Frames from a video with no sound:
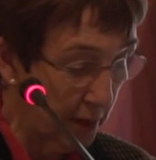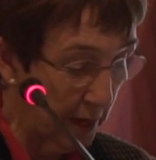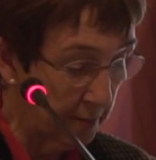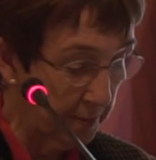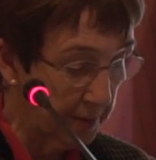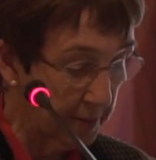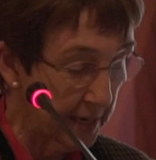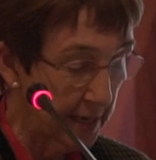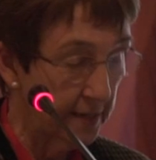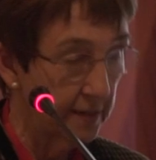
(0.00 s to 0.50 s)

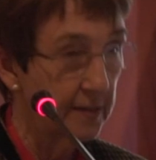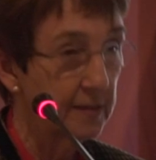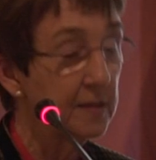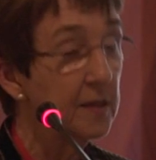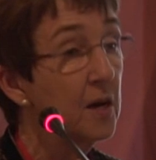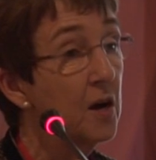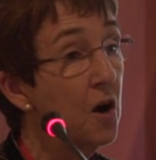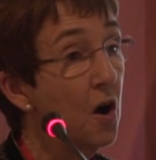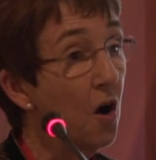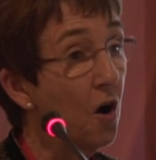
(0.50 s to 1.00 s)

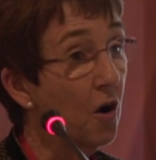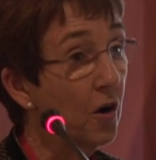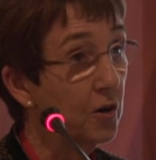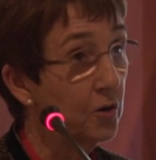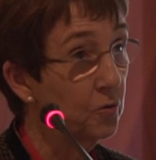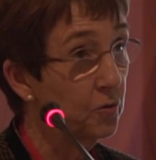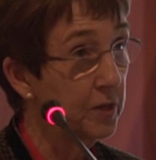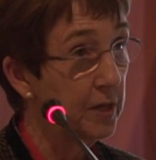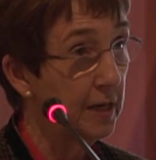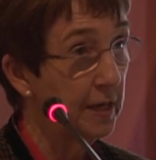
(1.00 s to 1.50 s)
hepatitis, are
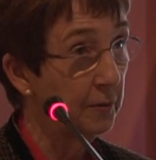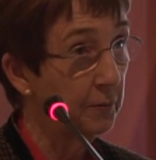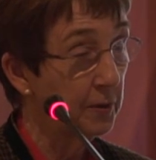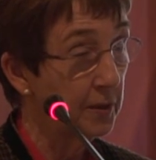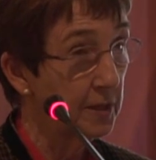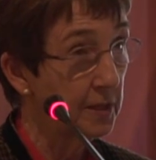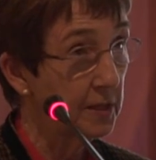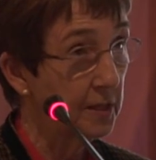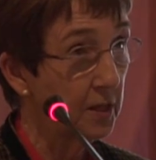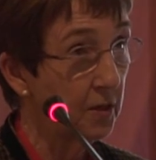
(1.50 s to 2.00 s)
you dealing with
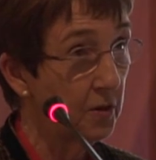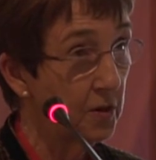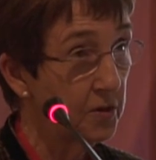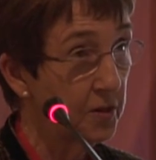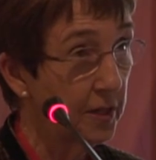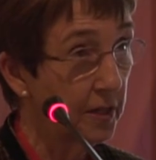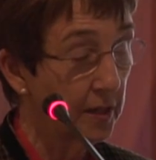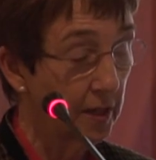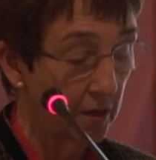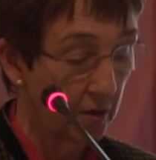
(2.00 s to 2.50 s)
a
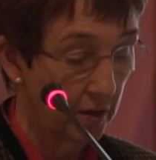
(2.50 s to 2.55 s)
sclerosing